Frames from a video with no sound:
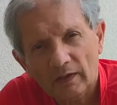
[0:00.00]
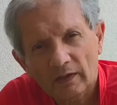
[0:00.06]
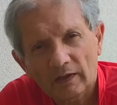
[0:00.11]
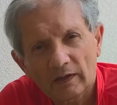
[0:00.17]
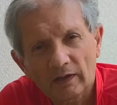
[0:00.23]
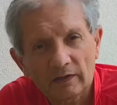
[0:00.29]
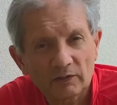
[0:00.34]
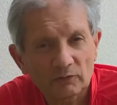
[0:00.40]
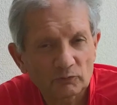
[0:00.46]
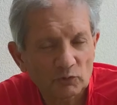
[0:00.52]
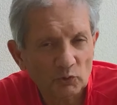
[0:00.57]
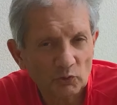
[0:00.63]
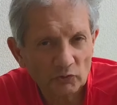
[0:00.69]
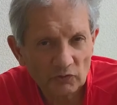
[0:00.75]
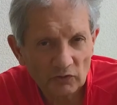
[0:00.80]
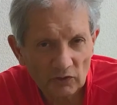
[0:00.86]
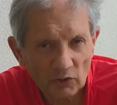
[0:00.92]
and of
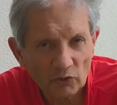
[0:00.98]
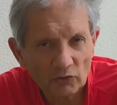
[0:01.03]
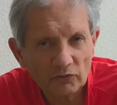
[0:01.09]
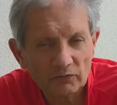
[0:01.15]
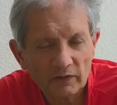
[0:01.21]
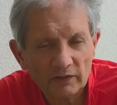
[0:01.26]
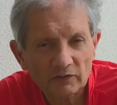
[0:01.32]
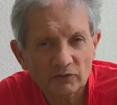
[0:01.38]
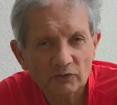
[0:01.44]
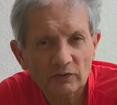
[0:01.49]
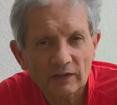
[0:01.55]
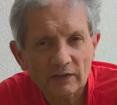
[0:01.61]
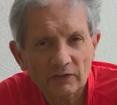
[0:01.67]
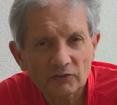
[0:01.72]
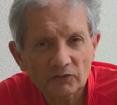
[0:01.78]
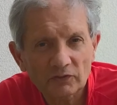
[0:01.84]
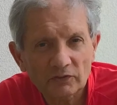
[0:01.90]
course a lot of
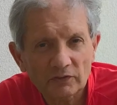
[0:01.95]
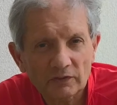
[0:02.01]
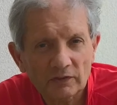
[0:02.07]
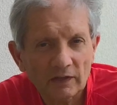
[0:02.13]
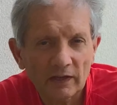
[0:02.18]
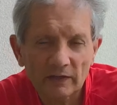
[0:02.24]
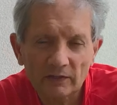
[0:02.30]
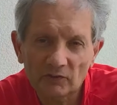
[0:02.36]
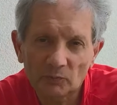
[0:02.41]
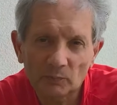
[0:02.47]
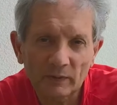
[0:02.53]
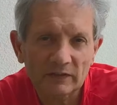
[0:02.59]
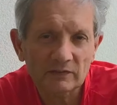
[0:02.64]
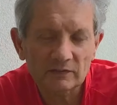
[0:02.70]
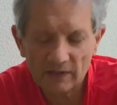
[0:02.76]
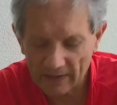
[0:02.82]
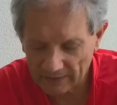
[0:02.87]
undulation and
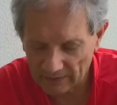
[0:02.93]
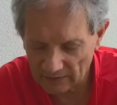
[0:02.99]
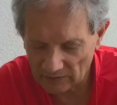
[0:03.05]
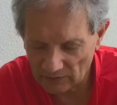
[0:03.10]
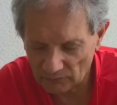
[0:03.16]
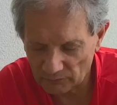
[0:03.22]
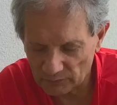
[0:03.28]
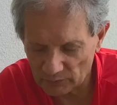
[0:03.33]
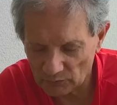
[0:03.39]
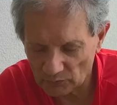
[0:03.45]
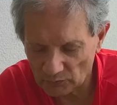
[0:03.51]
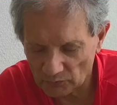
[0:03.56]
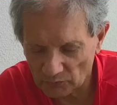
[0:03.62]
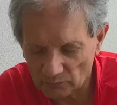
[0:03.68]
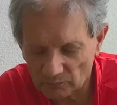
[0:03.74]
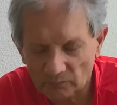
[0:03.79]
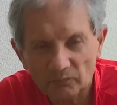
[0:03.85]
spectacular views.
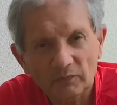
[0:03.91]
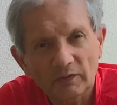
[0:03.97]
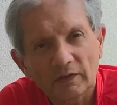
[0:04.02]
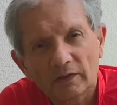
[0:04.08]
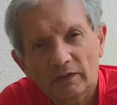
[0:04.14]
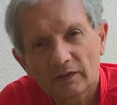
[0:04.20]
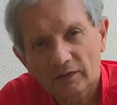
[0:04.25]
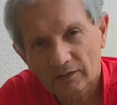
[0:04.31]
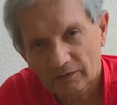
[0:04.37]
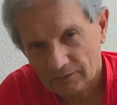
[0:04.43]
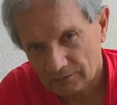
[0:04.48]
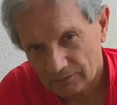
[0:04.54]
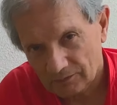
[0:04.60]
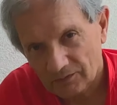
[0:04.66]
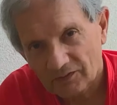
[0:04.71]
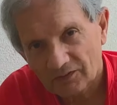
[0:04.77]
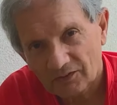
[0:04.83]

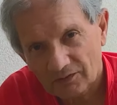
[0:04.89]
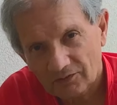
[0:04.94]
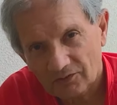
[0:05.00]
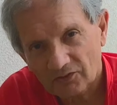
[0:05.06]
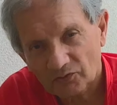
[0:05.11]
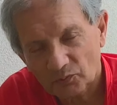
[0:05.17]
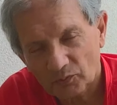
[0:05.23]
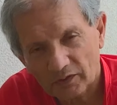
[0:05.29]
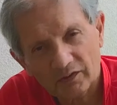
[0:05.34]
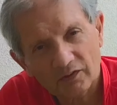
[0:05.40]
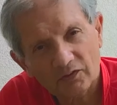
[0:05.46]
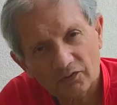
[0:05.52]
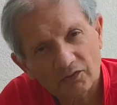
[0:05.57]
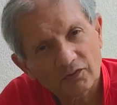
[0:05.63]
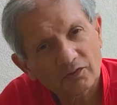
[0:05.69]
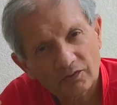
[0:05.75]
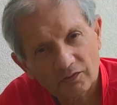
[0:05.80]
Just
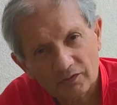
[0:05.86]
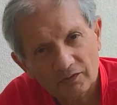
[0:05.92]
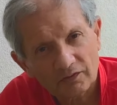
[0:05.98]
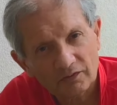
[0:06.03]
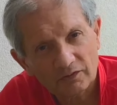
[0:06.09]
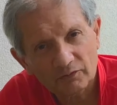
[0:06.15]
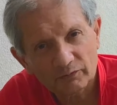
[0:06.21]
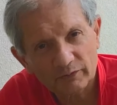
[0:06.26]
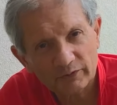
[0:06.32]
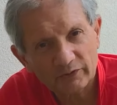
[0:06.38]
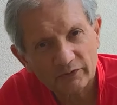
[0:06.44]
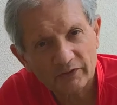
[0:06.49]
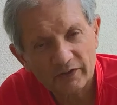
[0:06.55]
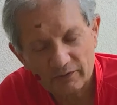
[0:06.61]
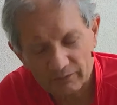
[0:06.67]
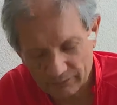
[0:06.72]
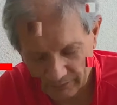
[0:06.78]
witness the photograph.
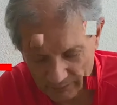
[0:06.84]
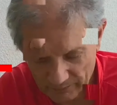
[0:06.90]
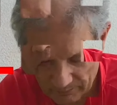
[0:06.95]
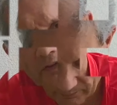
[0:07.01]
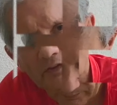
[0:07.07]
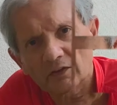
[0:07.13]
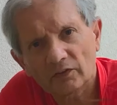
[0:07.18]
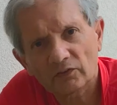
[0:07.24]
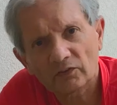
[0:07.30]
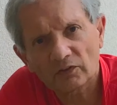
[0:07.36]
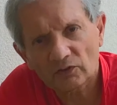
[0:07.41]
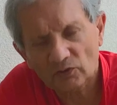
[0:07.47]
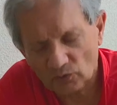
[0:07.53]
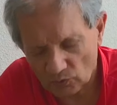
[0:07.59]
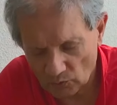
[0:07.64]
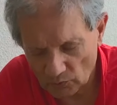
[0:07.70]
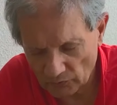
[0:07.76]
Next is the desert
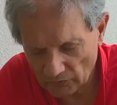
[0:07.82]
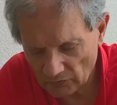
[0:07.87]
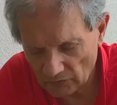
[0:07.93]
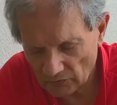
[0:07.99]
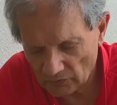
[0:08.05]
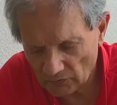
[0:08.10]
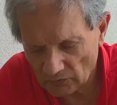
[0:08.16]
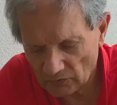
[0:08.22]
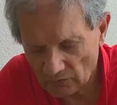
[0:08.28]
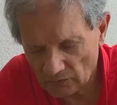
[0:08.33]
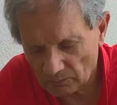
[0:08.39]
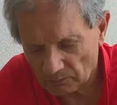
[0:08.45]
courses,